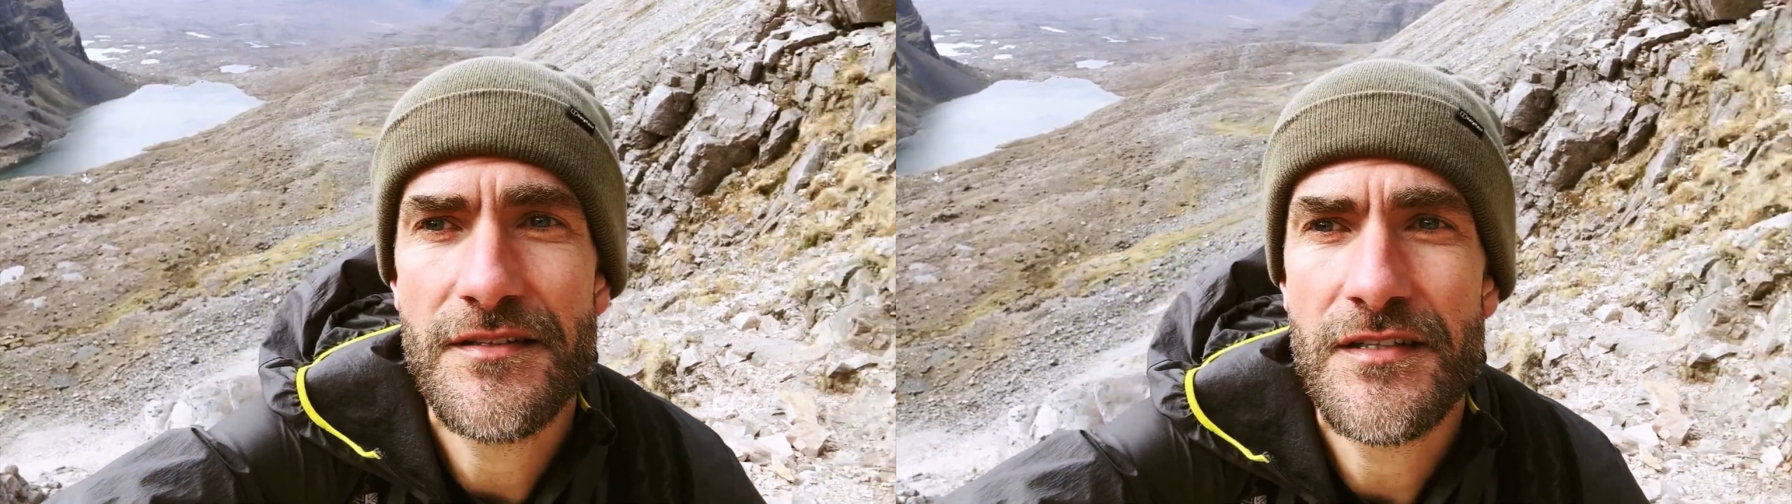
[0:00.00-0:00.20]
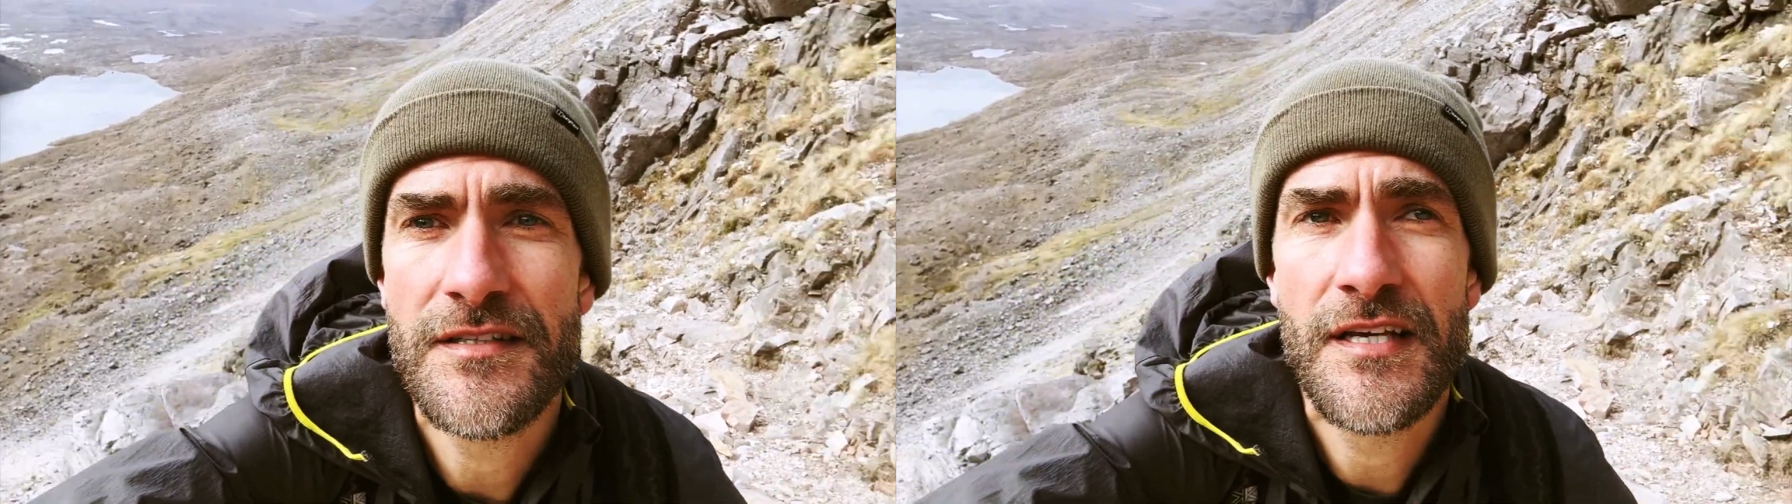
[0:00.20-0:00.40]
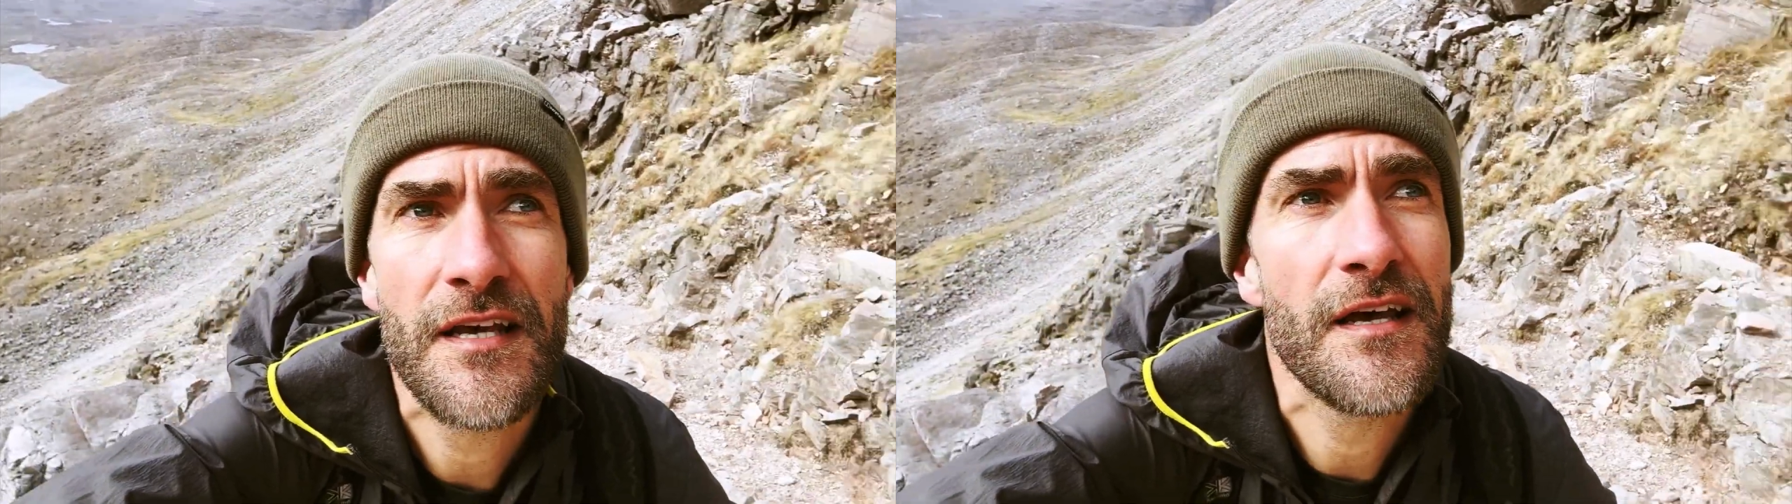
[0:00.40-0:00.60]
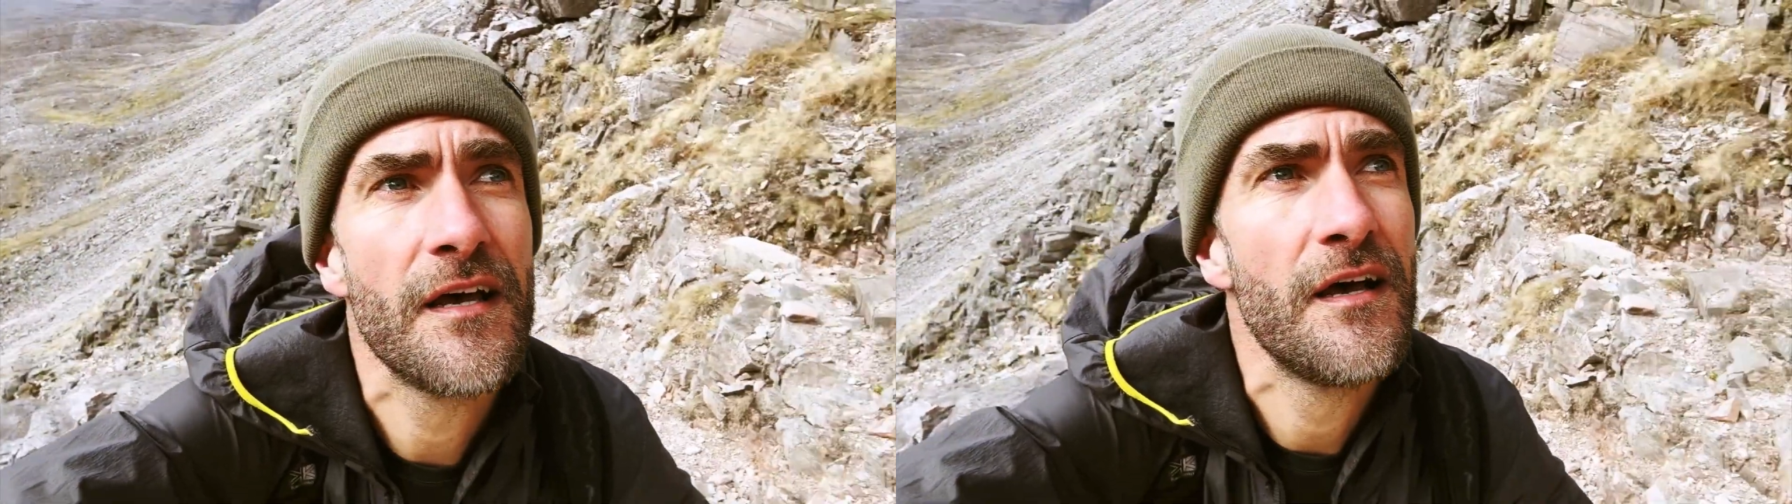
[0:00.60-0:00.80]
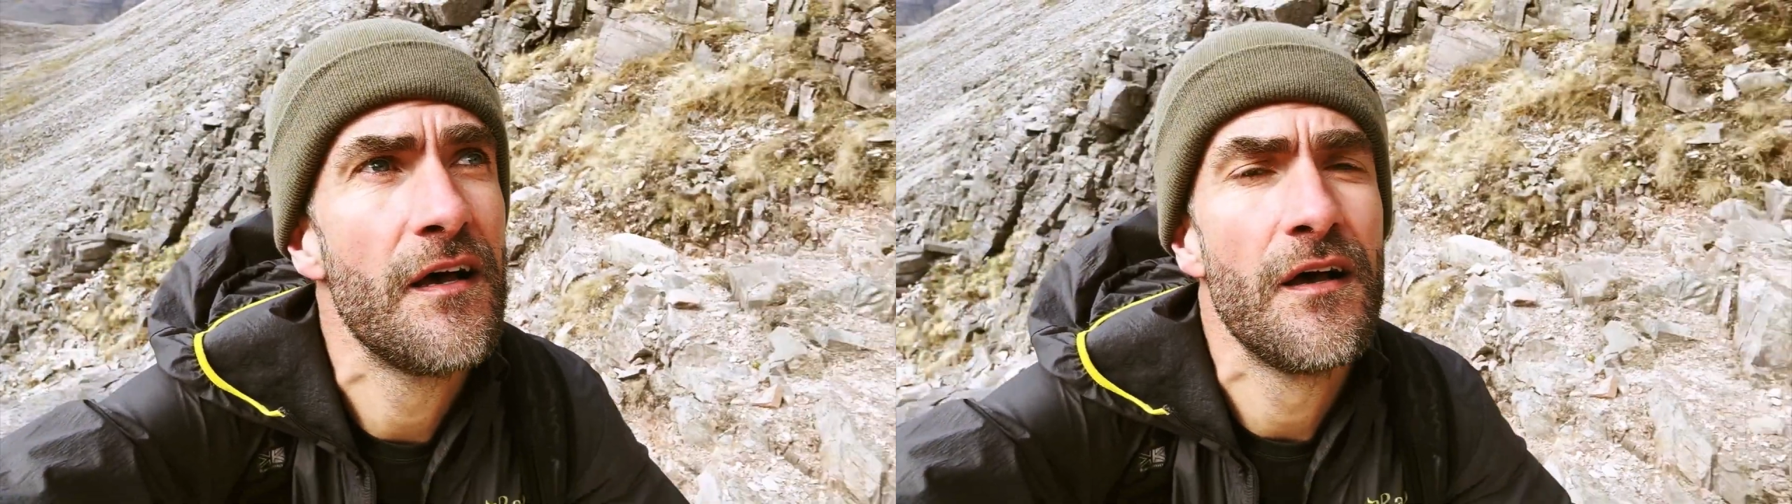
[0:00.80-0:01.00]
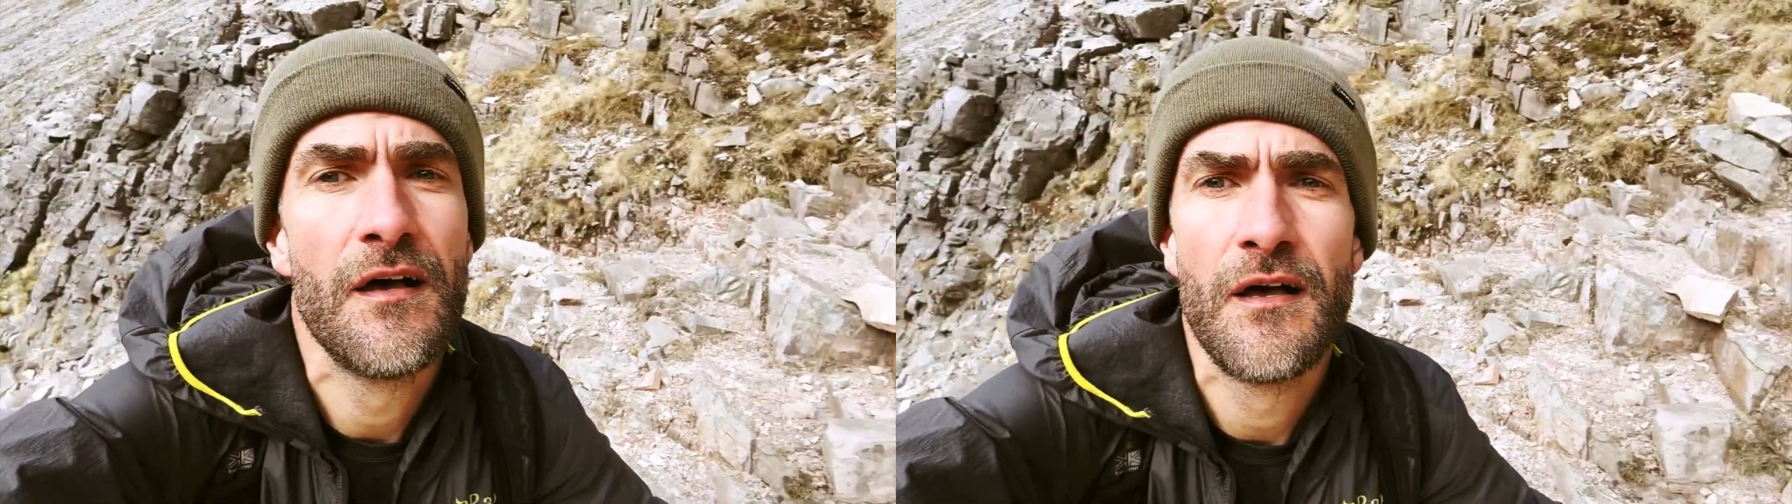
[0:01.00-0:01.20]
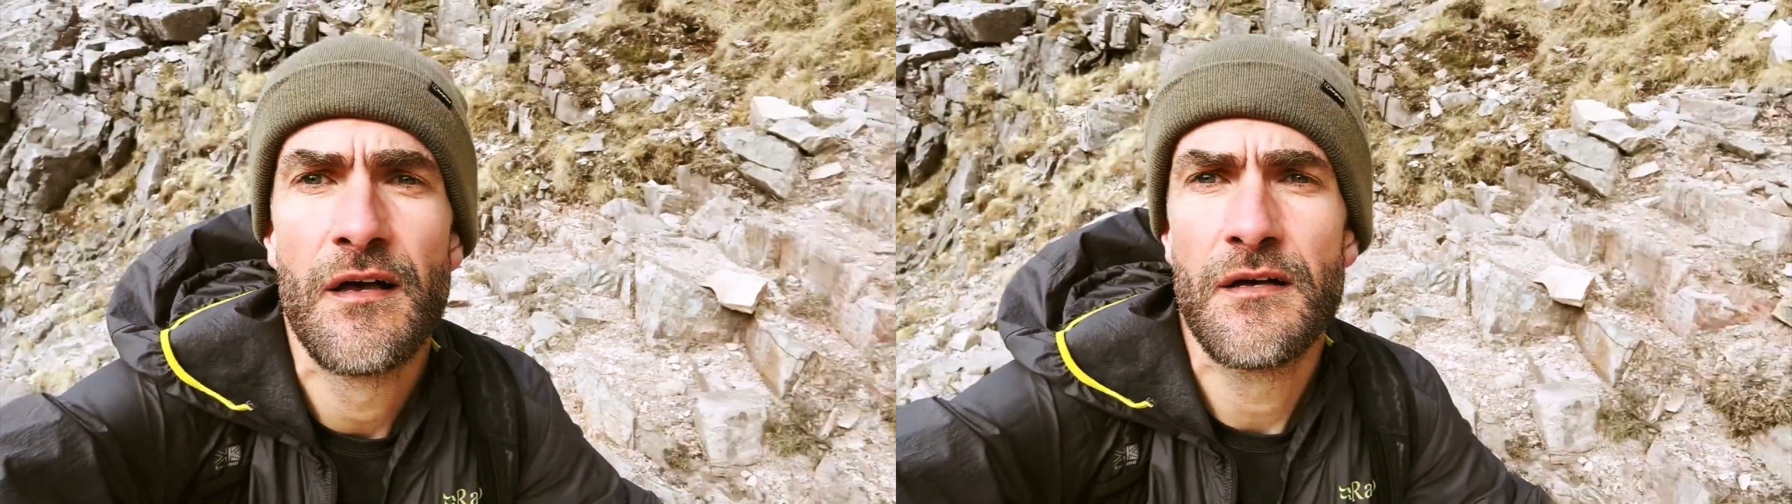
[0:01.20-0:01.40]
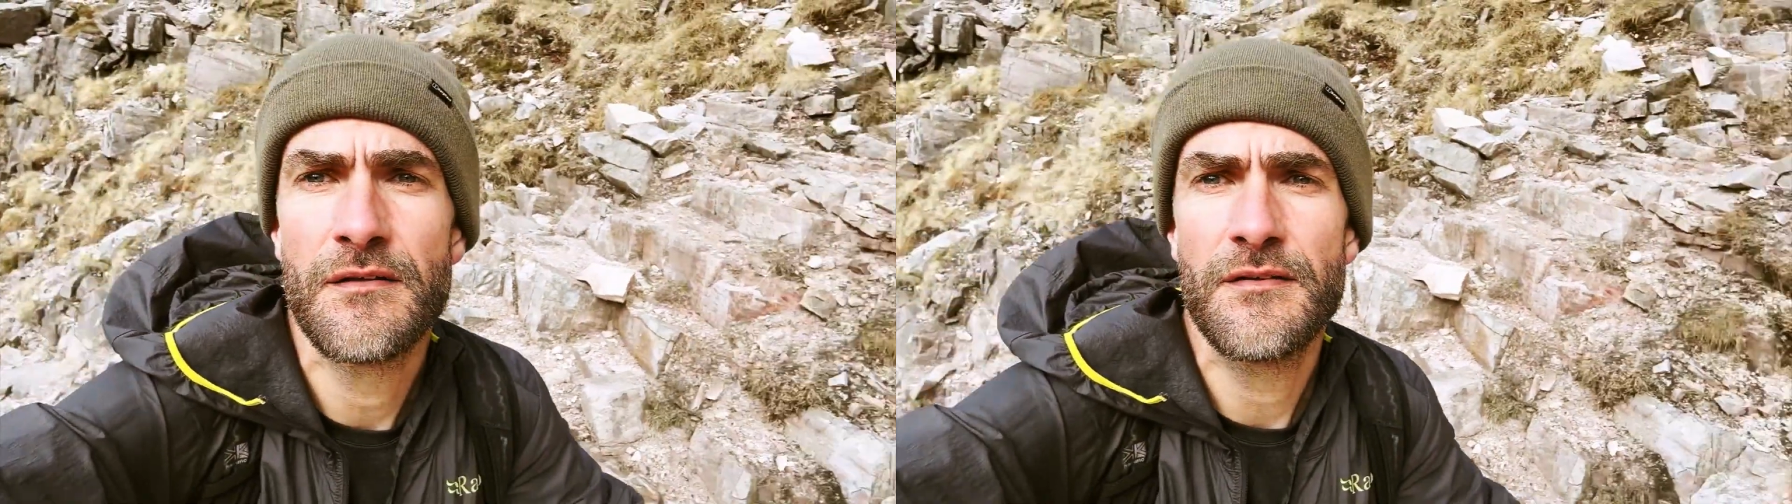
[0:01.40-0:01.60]
just
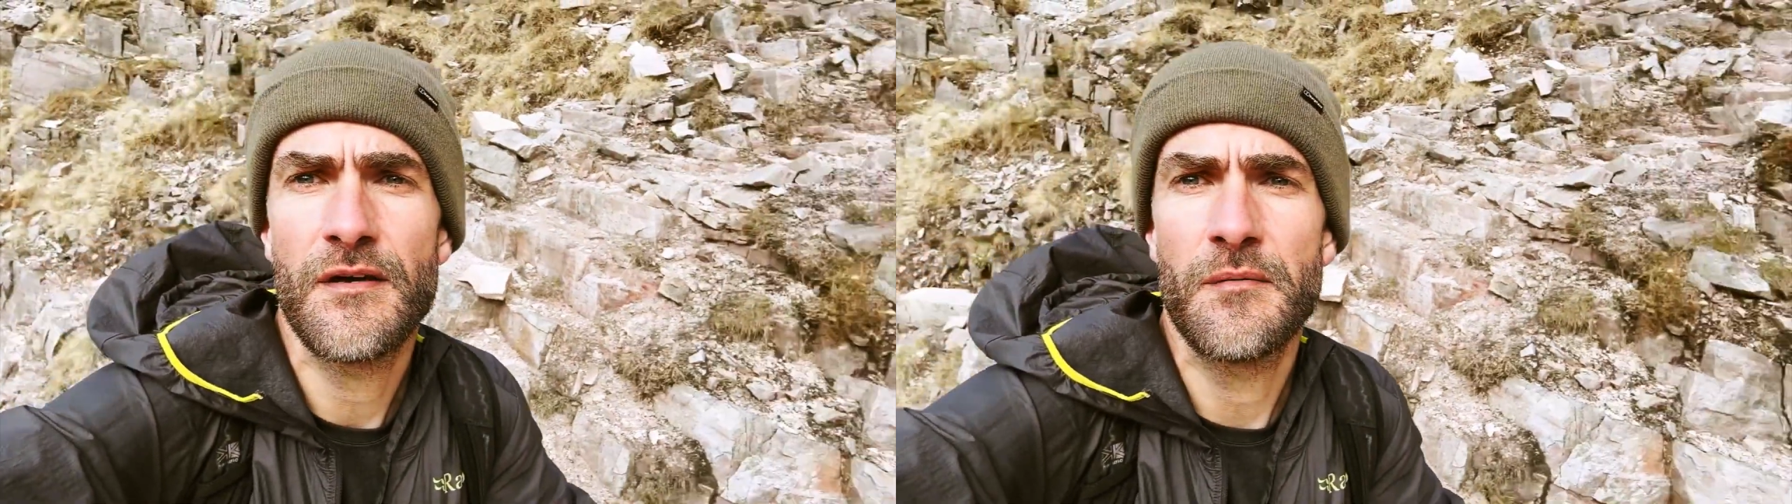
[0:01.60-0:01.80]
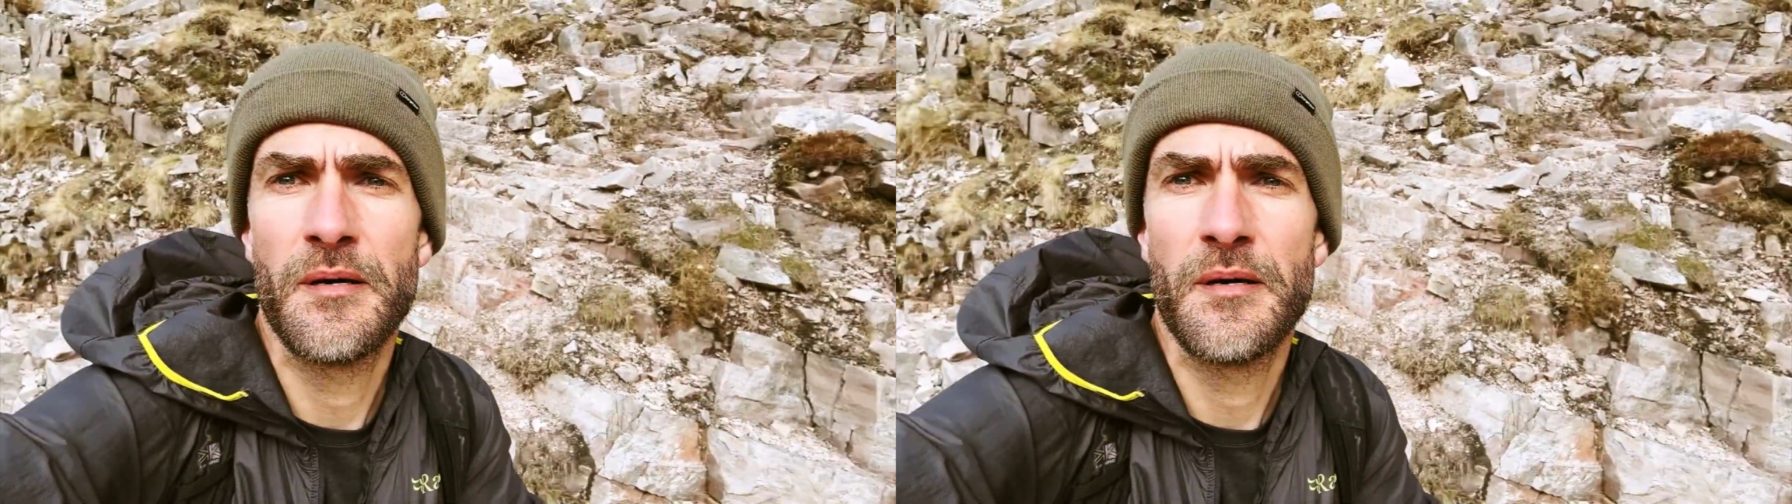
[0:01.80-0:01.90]
on top.